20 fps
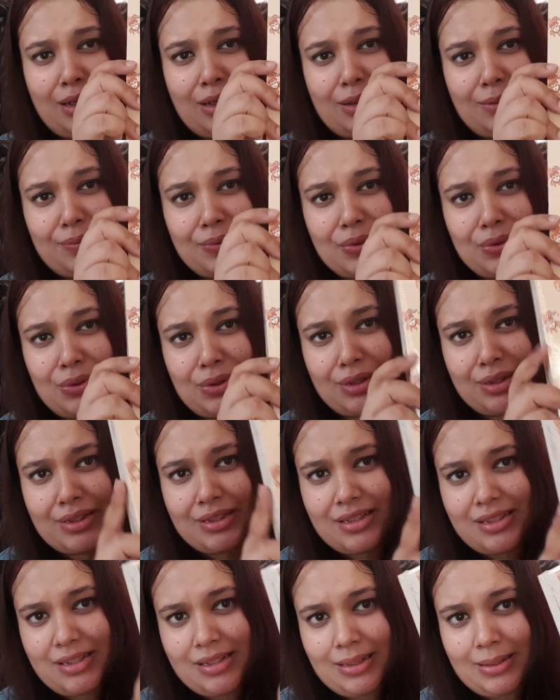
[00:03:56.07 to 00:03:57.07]
I'm sorry,
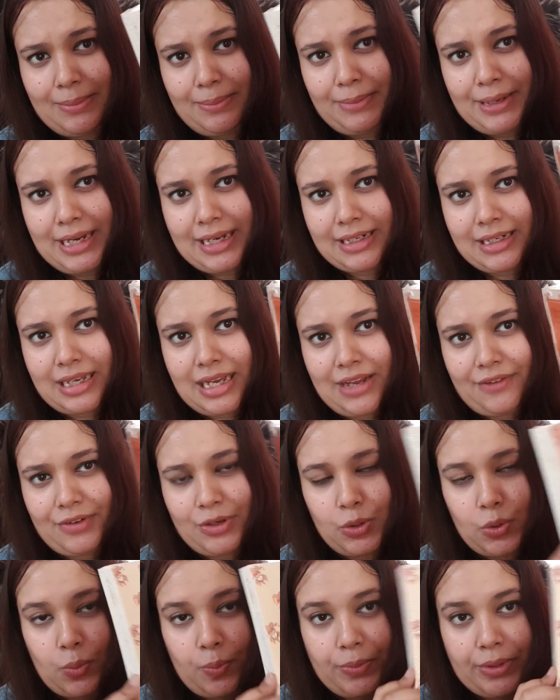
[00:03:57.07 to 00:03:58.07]
it's still packed. I
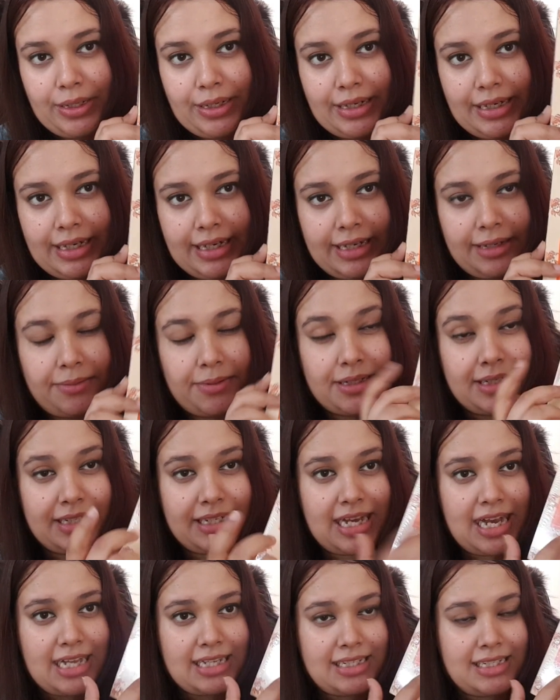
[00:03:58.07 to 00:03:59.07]
haven't opened it, but it
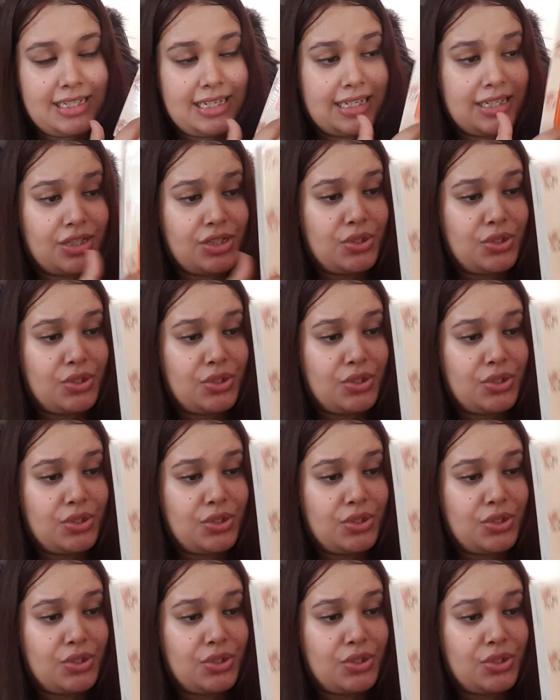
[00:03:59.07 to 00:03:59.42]
has 10